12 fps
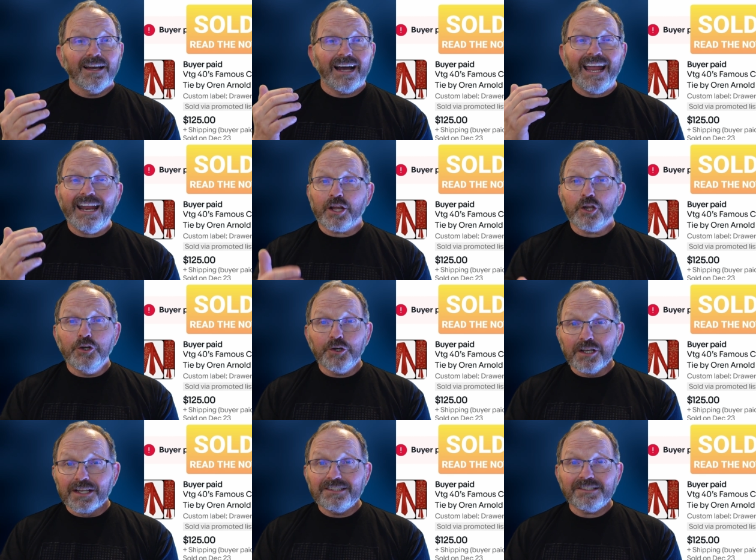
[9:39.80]
I had a
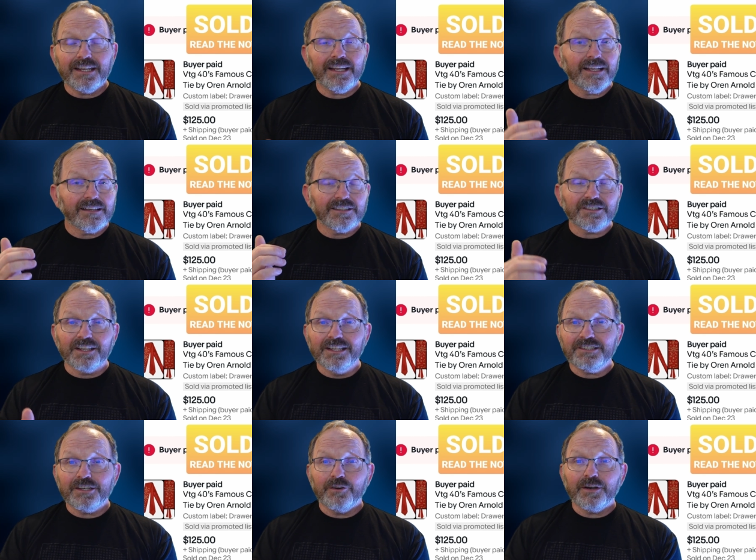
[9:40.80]
good listing, it's
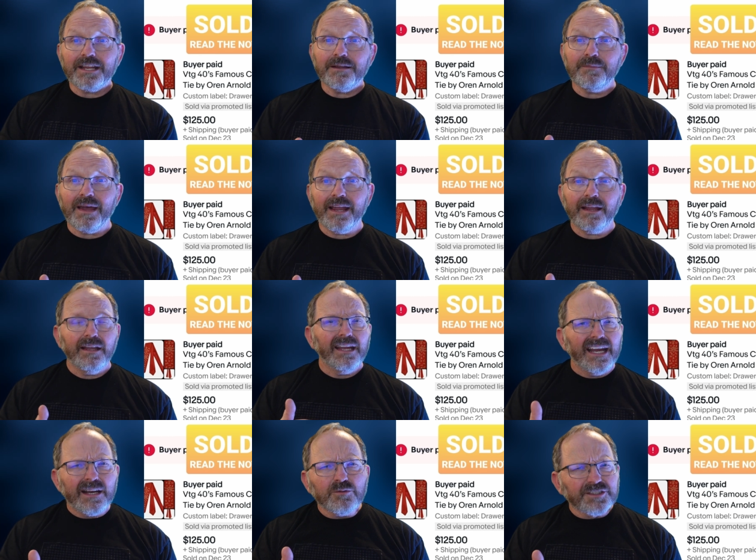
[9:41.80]
listed on eBay,
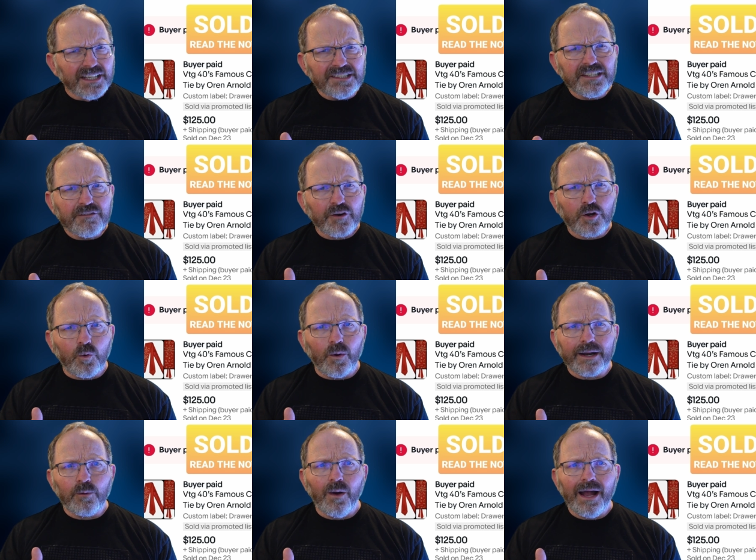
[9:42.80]
and it was listed for
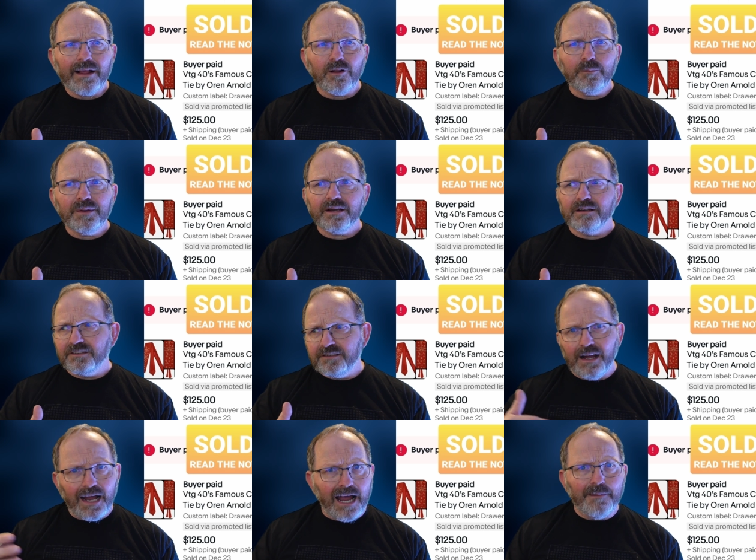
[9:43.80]
quite a while
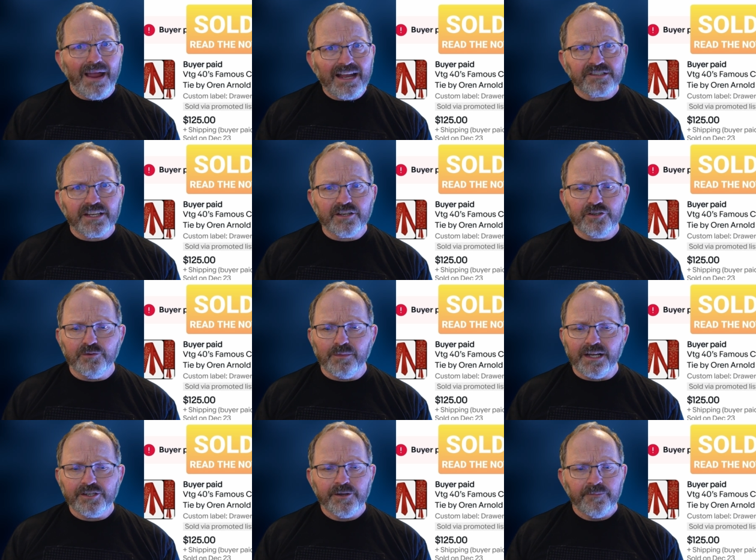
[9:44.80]
because I'm asking too
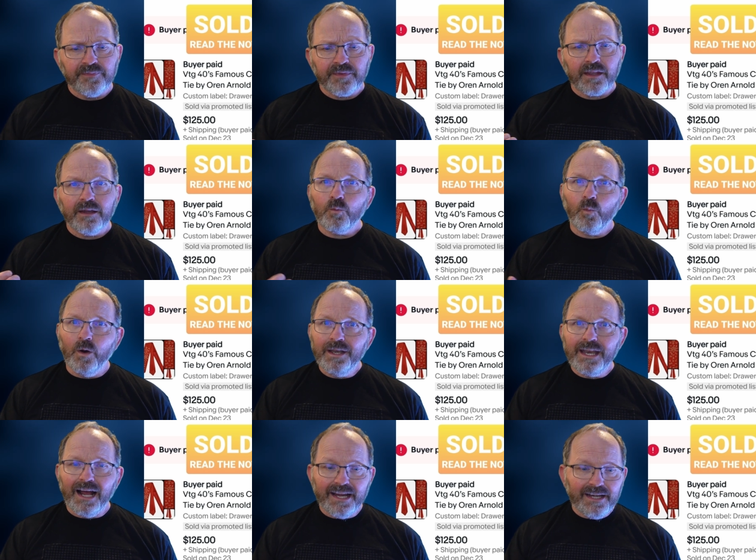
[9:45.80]
much.
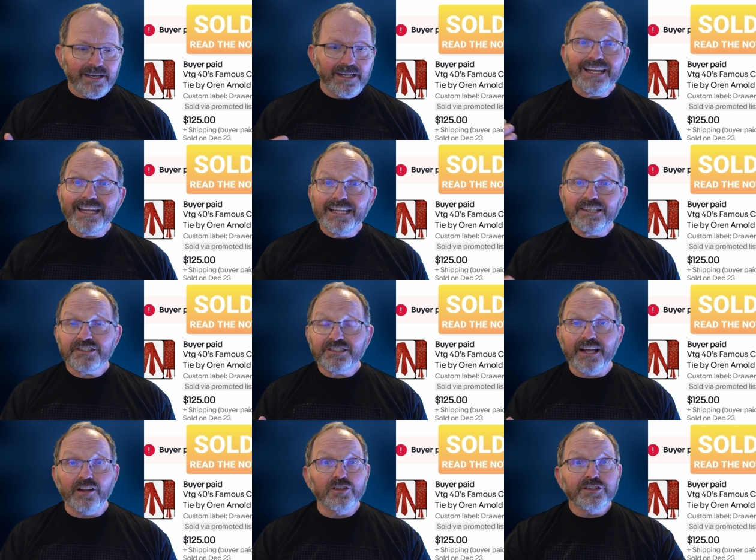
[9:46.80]
One night, it
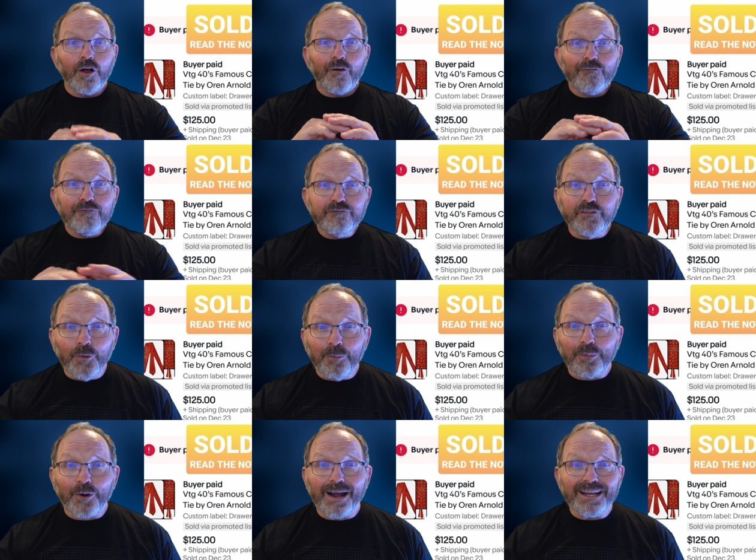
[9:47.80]
sells full
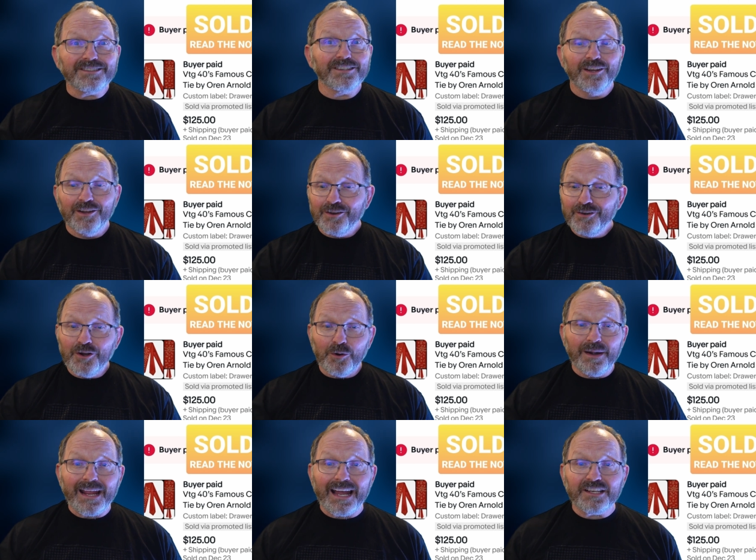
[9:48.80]
price.
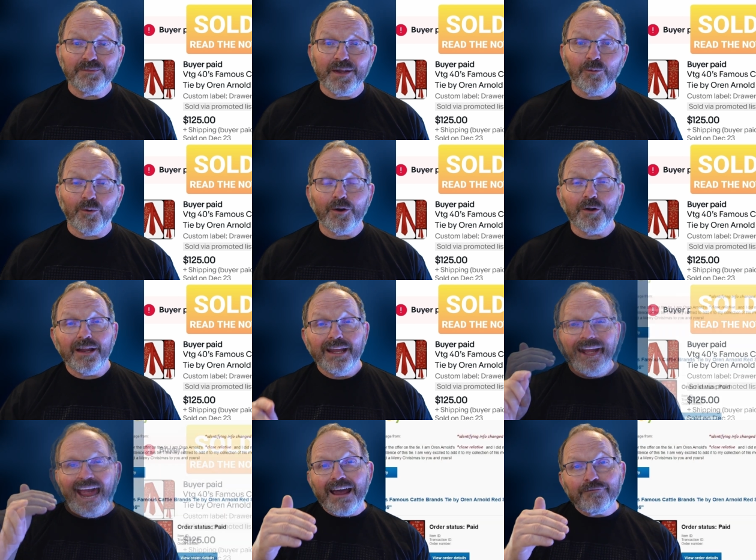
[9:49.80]
Nobody asked me a word.
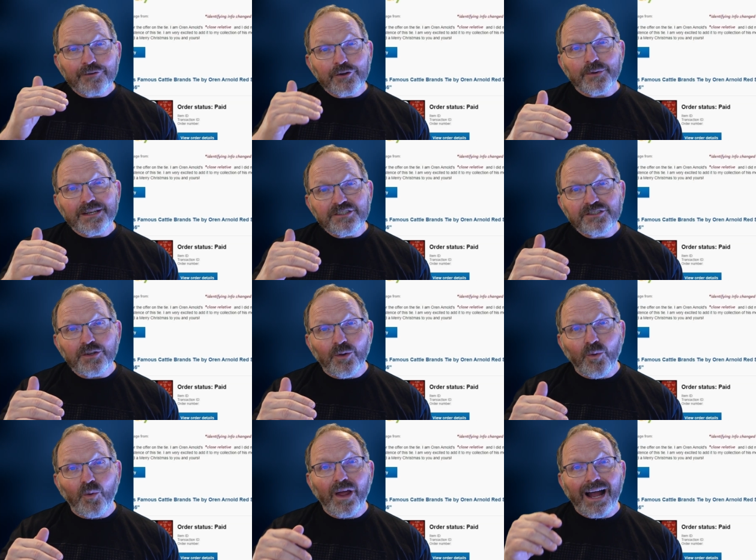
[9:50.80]
After it
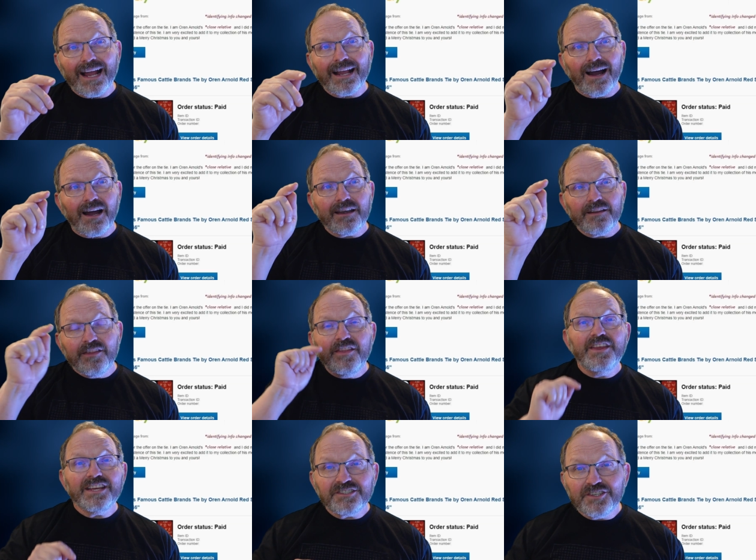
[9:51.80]
sold, I got
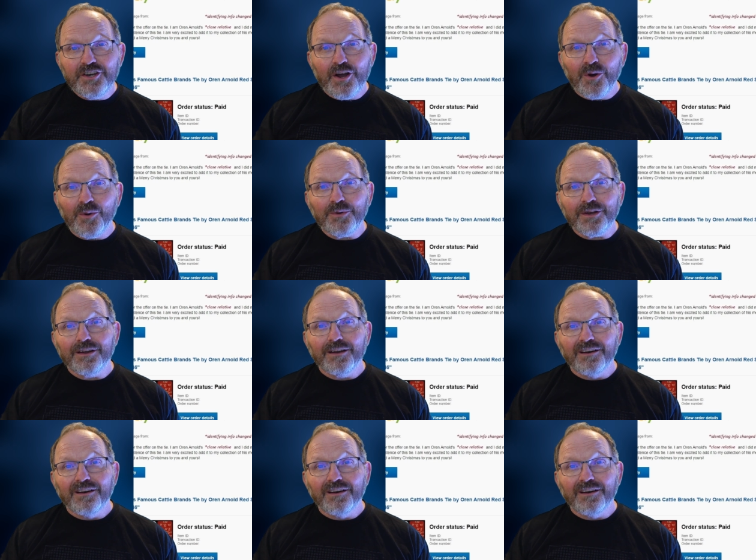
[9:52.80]
this note